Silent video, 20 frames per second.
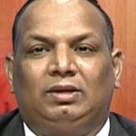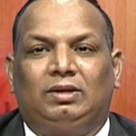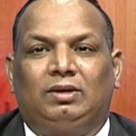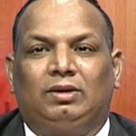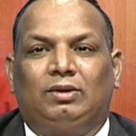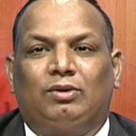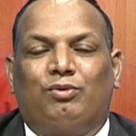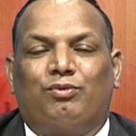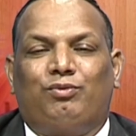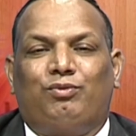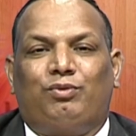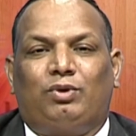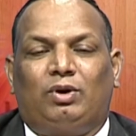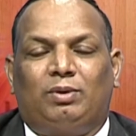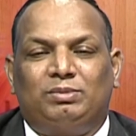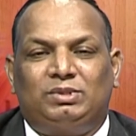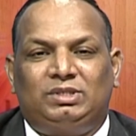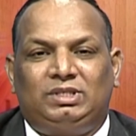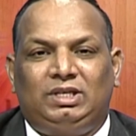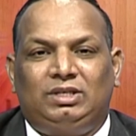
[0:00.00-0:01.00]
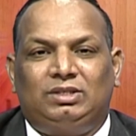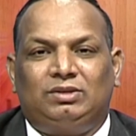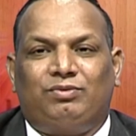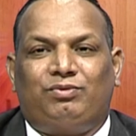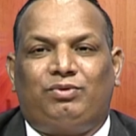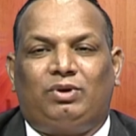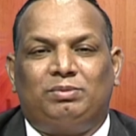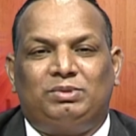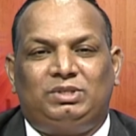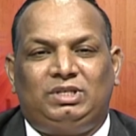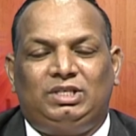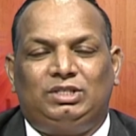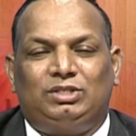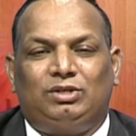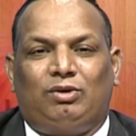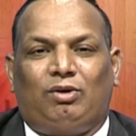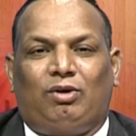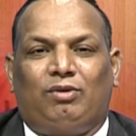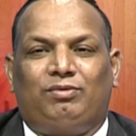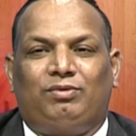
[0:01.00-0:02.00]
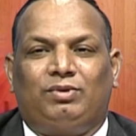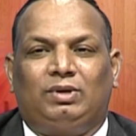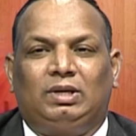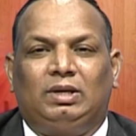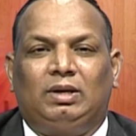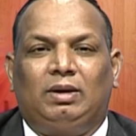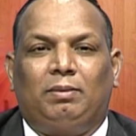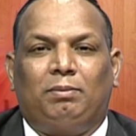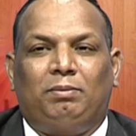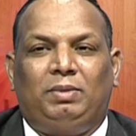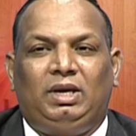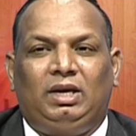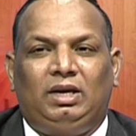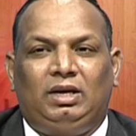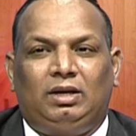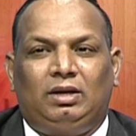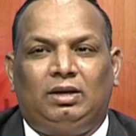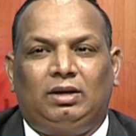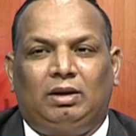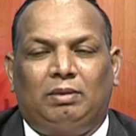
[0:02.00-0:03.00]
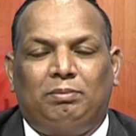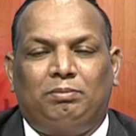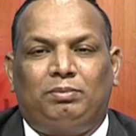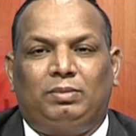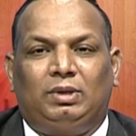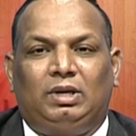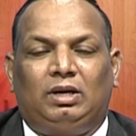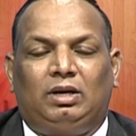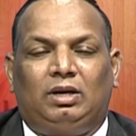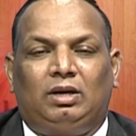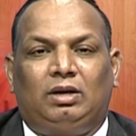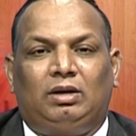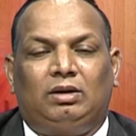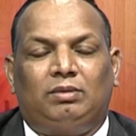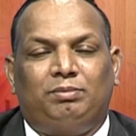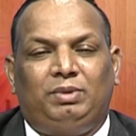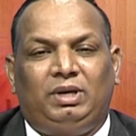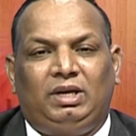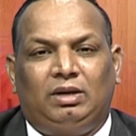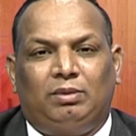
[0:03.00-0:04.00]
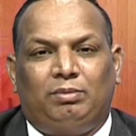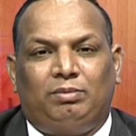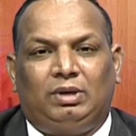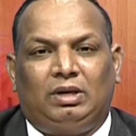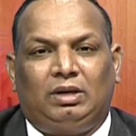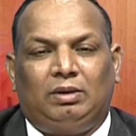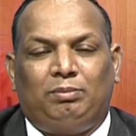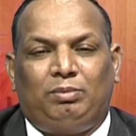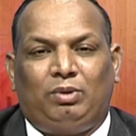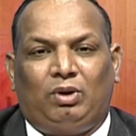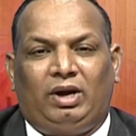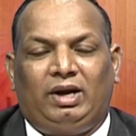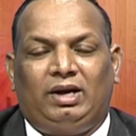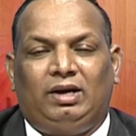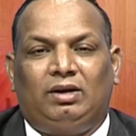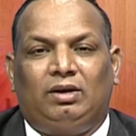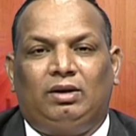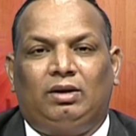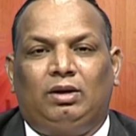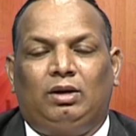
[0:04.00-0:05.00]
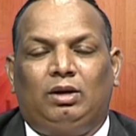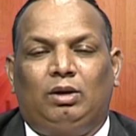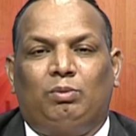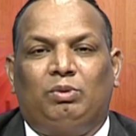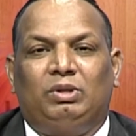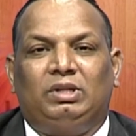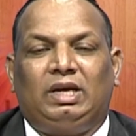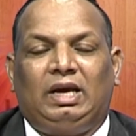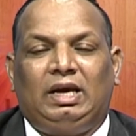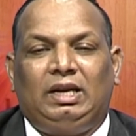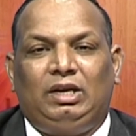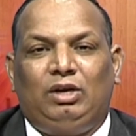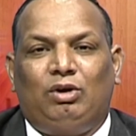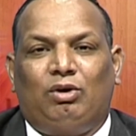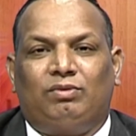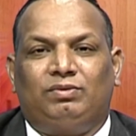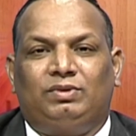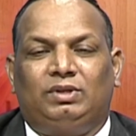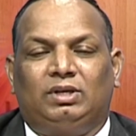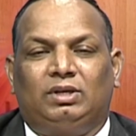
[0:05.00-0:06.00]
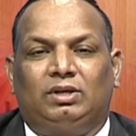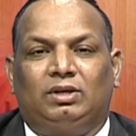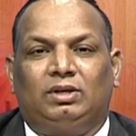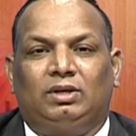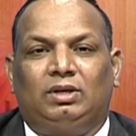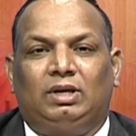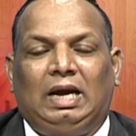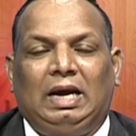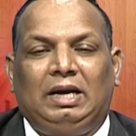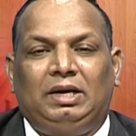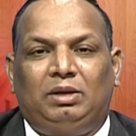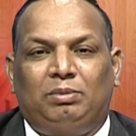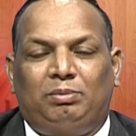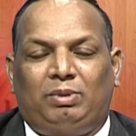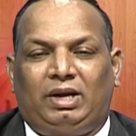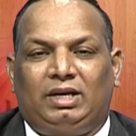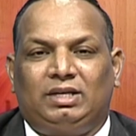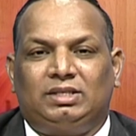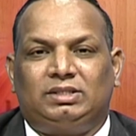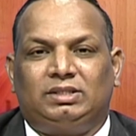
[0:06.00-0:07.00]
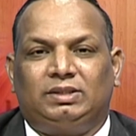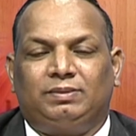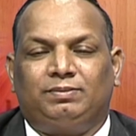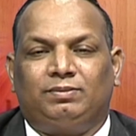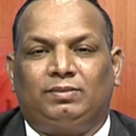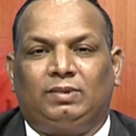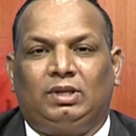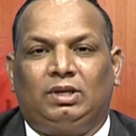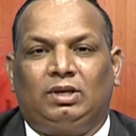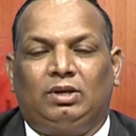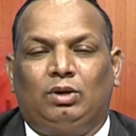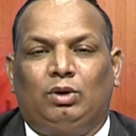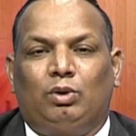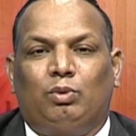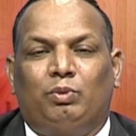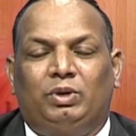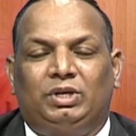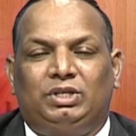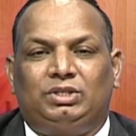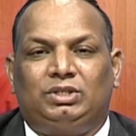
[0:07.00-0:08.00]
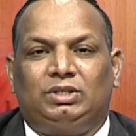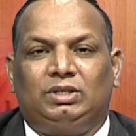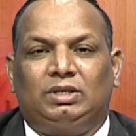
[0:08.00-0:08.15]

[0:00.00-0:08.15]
from seizure of being employed with any of the enterprise which